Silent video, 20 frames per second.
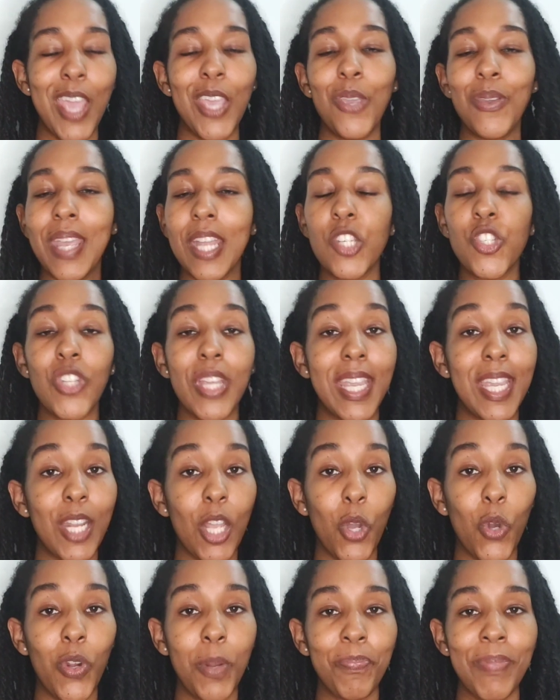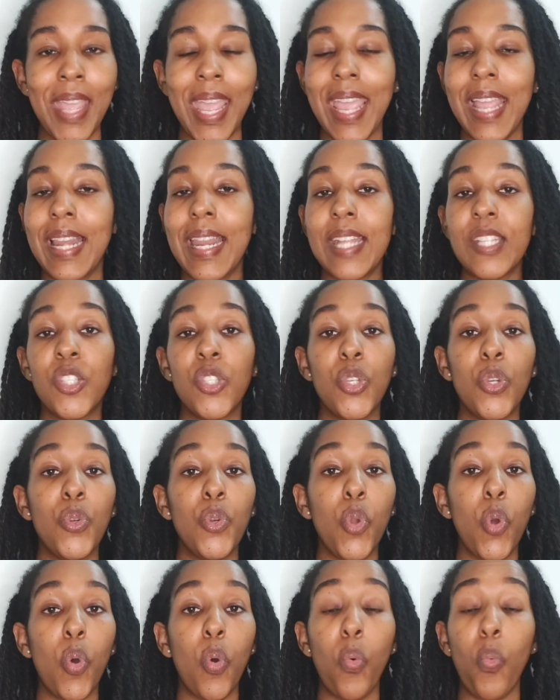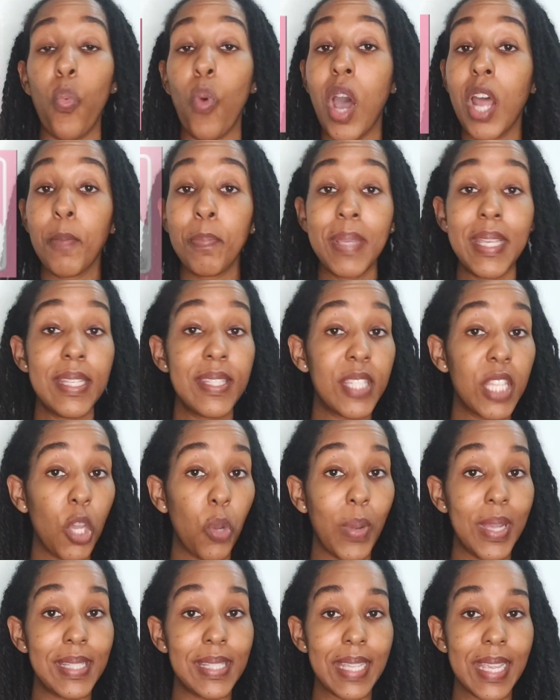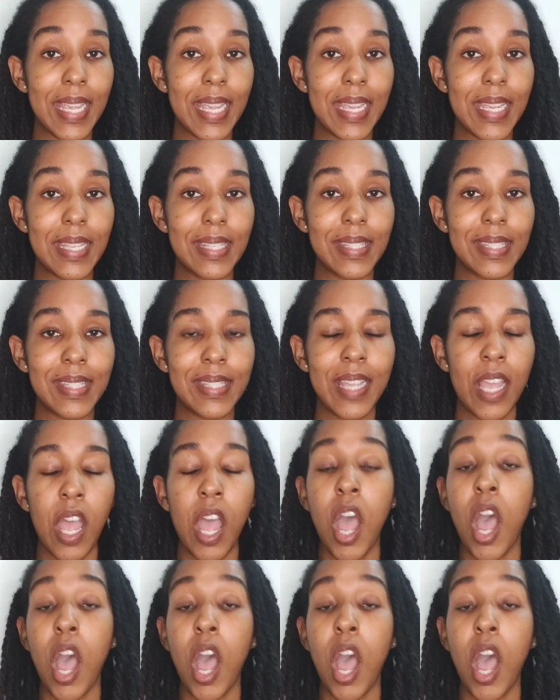You can check it out. It lets you know what PCOS is,